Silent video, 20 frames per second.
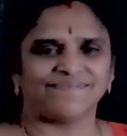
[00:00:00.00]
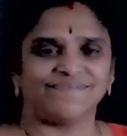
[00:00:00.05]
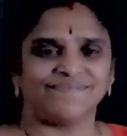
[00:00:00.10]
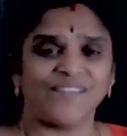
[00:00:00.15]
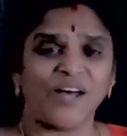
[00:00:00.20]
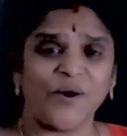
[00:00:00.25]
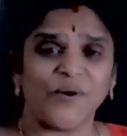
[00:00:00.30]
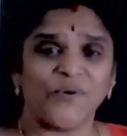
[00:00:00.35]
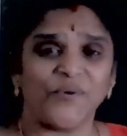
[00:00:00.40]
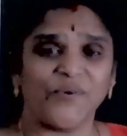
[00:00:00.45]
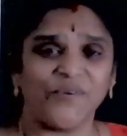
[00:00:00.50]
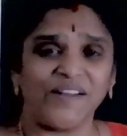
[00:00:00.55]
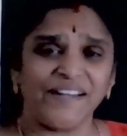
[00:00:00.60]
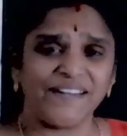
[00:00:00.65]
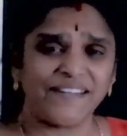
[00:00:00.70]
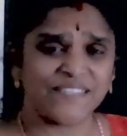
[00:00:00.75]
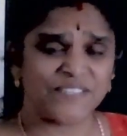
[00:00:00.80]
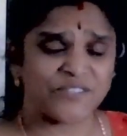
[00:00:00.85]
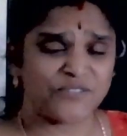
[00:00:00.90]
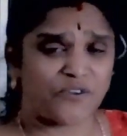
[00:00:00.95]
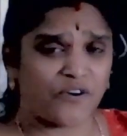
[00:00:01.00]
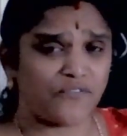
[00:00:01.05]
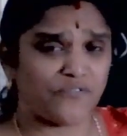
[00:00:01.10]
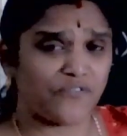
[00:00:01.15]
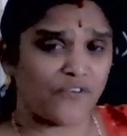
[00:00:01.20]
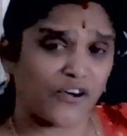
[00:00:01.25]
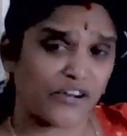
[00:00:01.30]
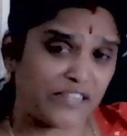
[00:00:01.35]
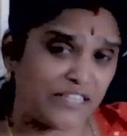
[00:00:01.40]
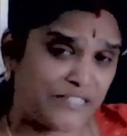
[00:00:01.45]
Now let us go
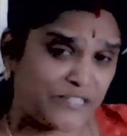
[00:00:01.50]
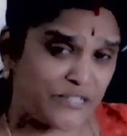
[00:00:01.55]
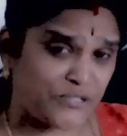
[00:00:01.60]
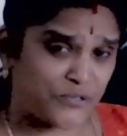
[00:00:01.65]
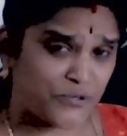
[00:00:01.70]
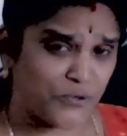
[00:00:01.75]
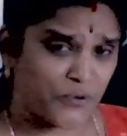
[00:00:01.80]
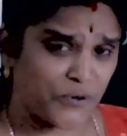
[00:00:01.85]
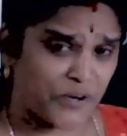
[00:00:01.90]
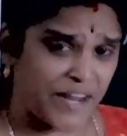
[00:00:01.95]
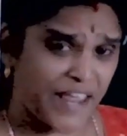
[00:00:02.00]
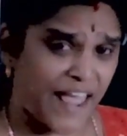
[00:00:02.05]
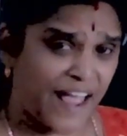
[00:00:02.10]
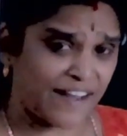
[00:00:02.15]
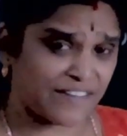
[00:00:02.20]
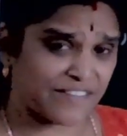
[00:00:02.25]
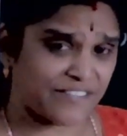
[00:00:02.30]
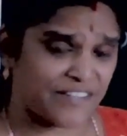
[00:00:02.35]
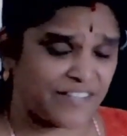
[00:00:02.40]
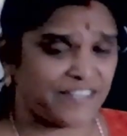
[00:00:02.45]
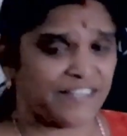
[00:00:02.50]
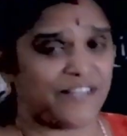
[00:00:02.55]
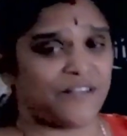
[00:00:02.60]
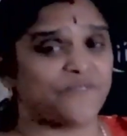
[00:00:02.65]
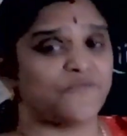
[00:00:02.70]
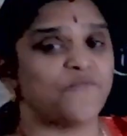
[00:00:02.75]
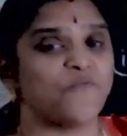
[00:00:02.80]
for these two reaction in